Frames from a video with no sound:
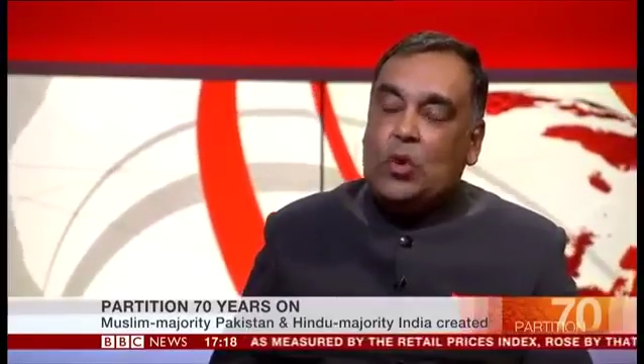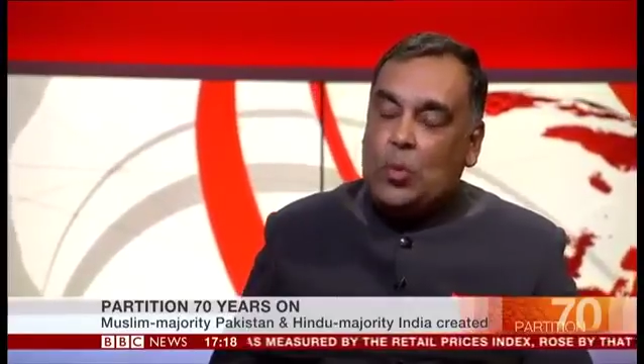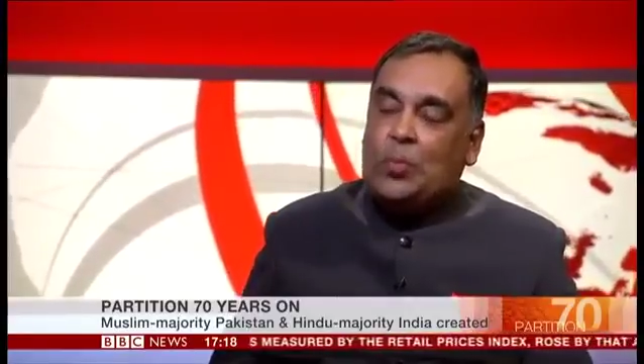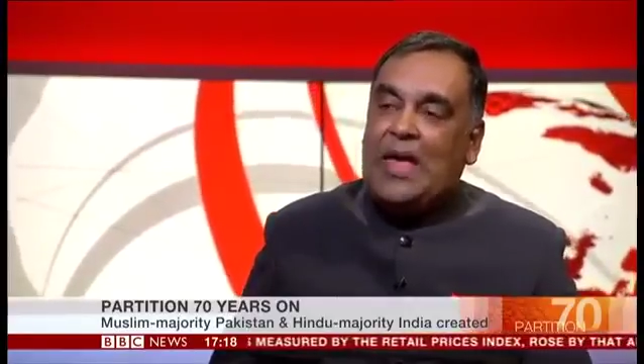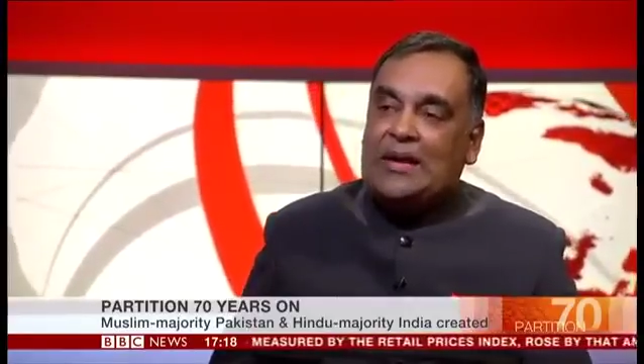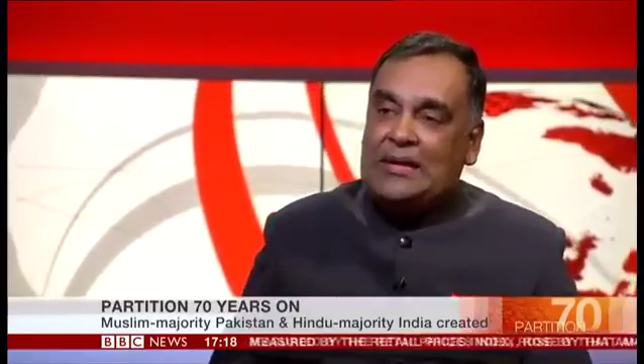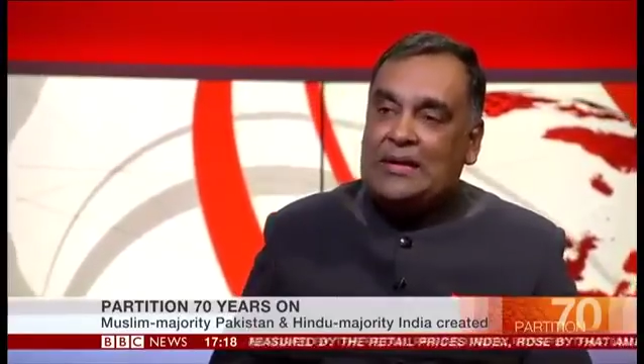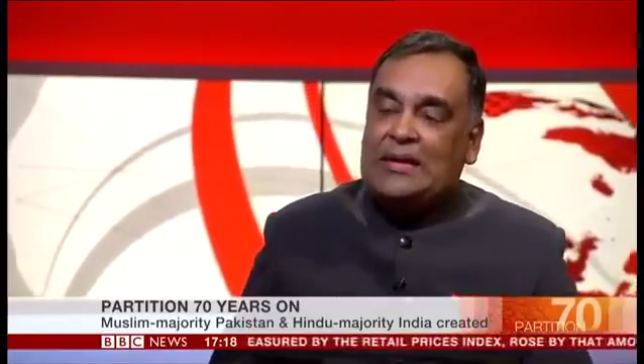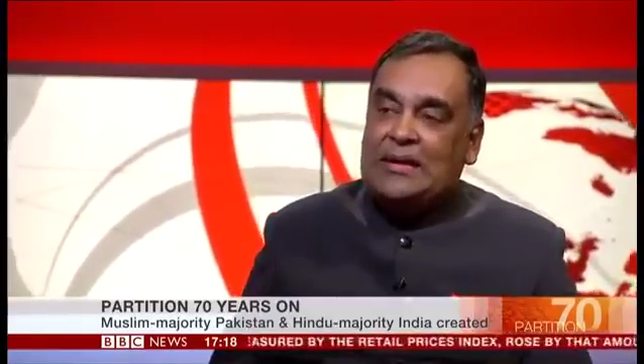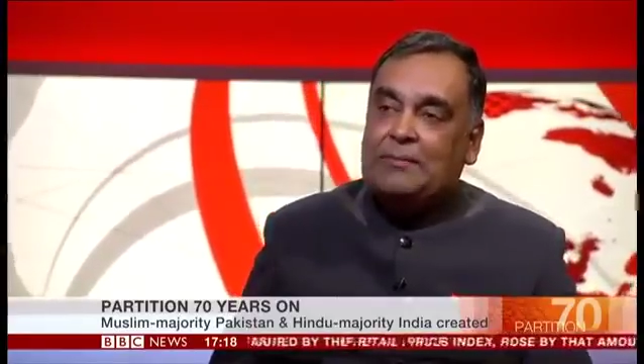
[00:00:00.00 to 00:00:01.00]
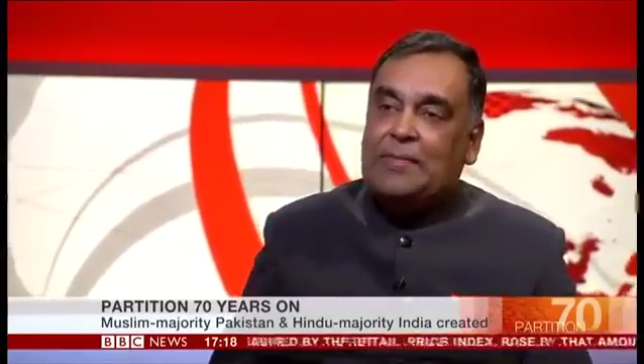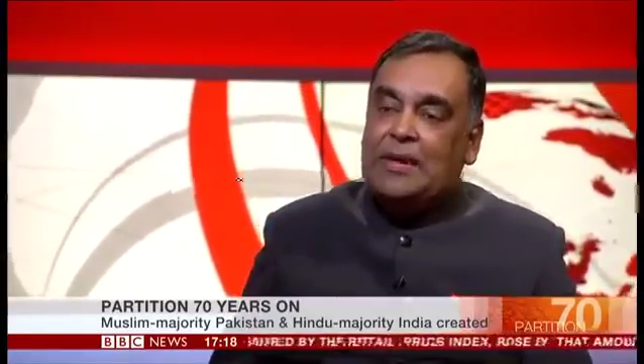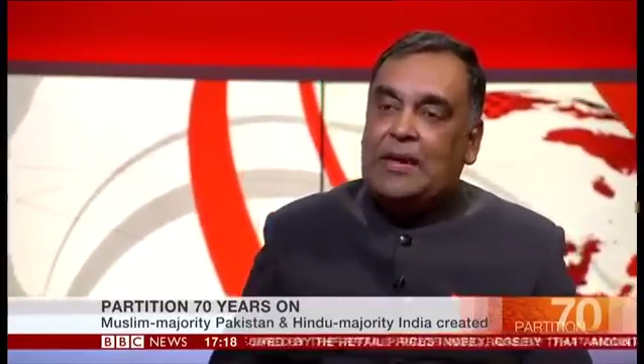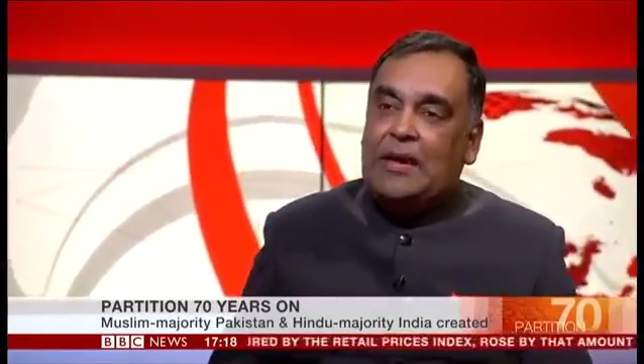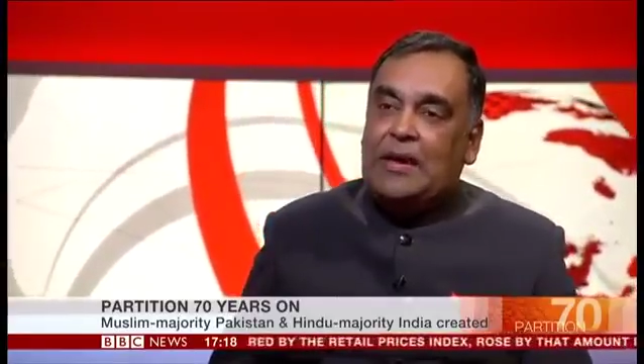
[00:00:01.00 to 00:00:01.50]
hope that India
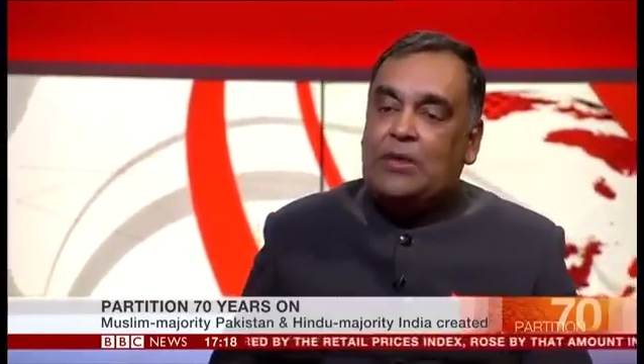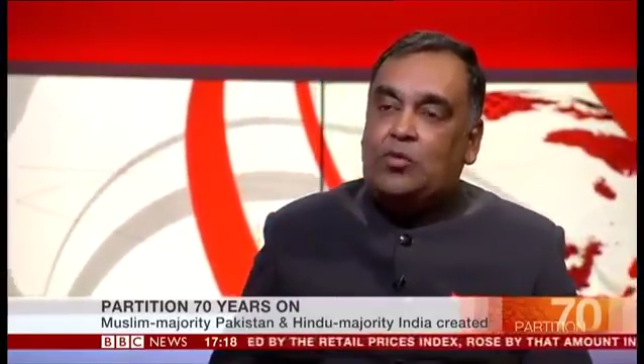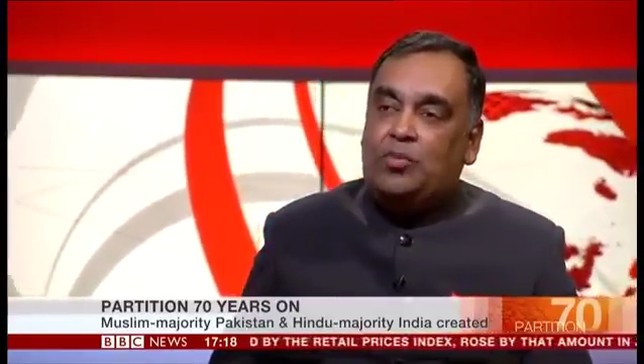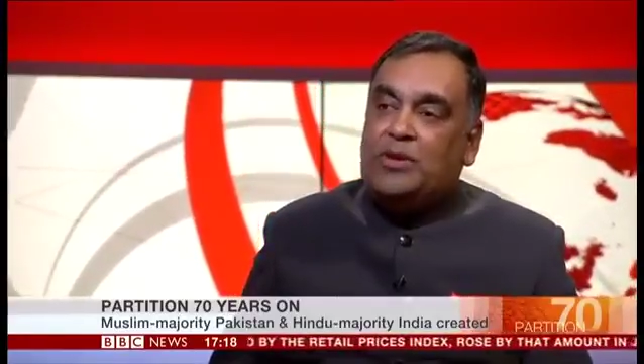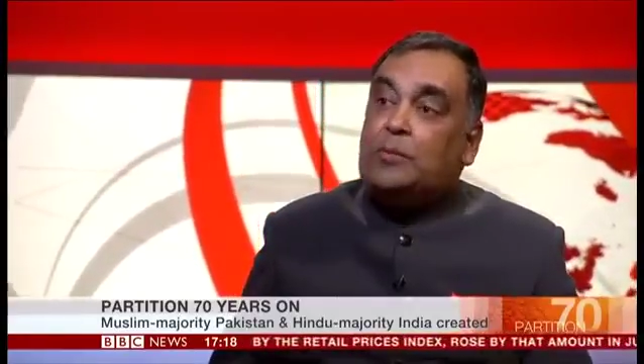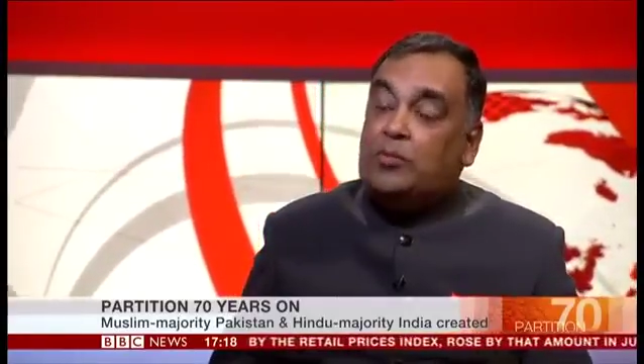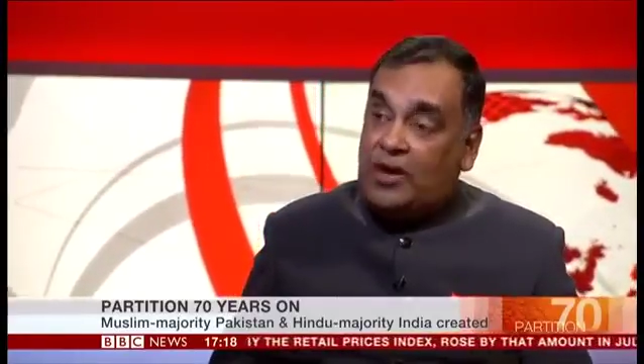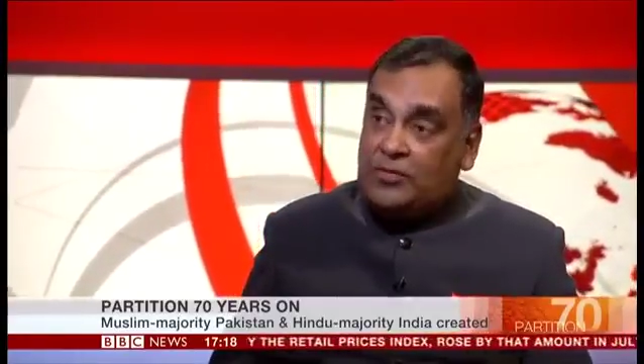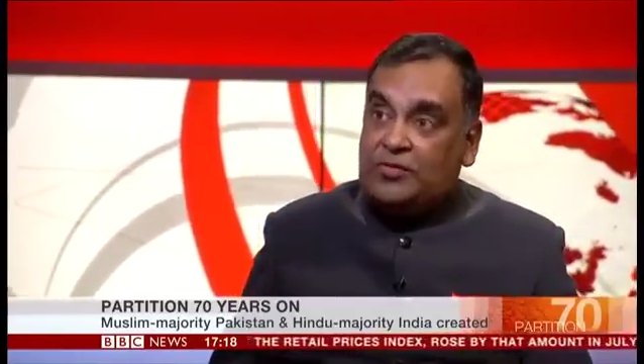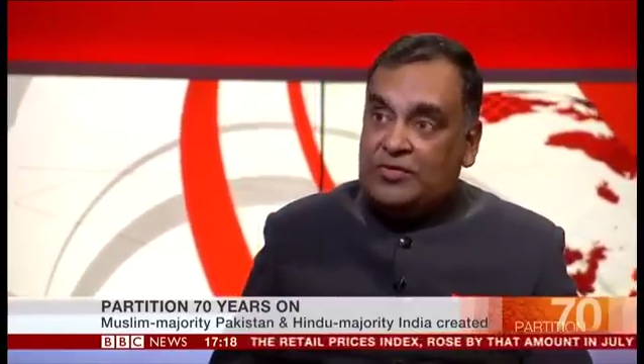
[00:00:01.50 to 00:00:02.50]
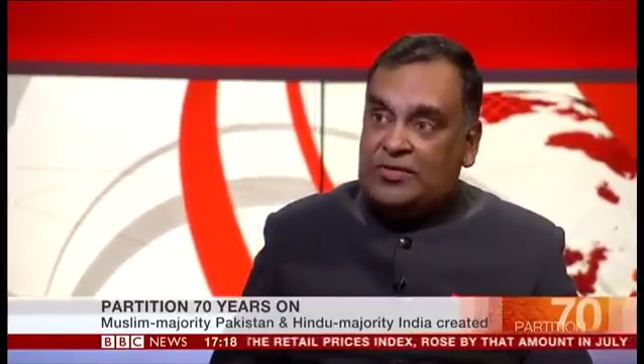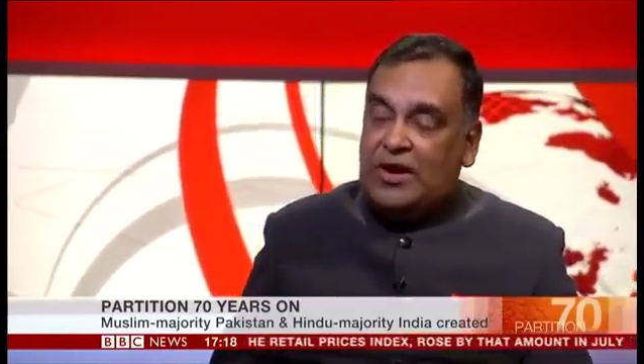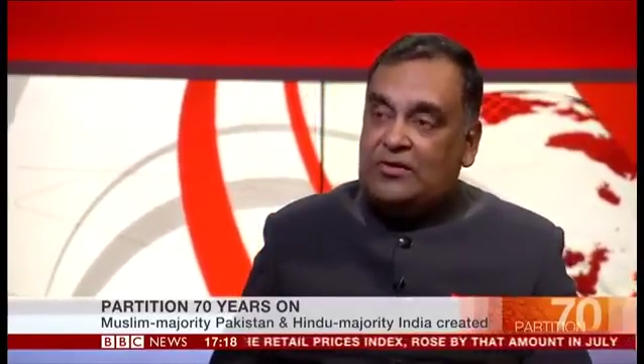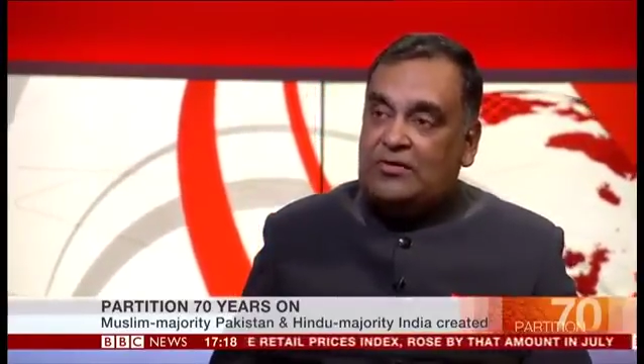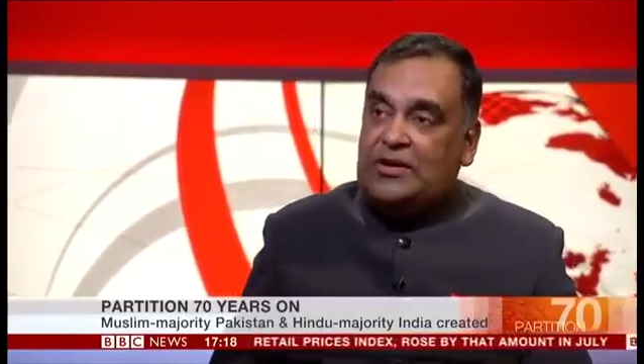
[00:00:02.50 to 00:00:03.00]
would be a prosperous
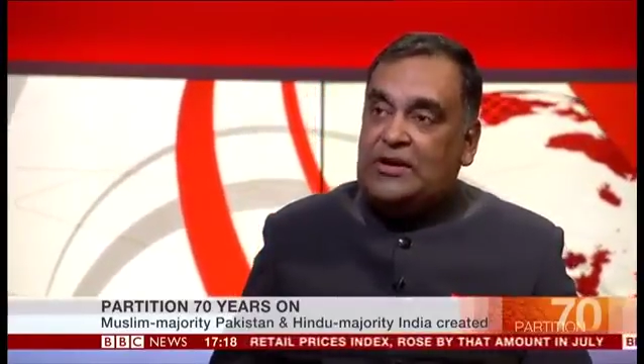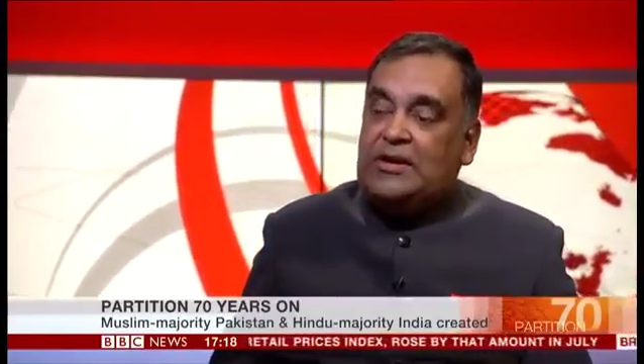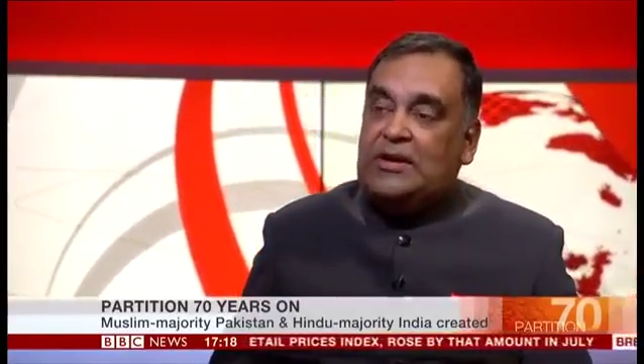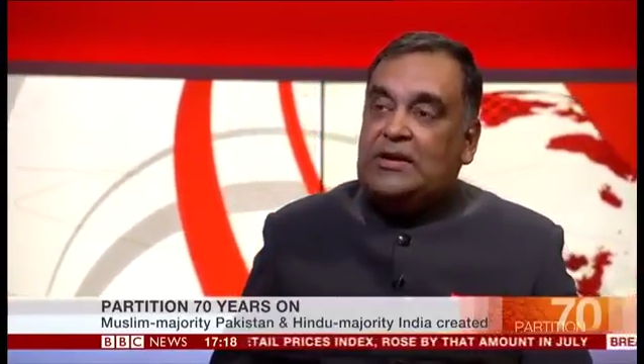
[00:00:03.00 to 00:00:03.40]
country,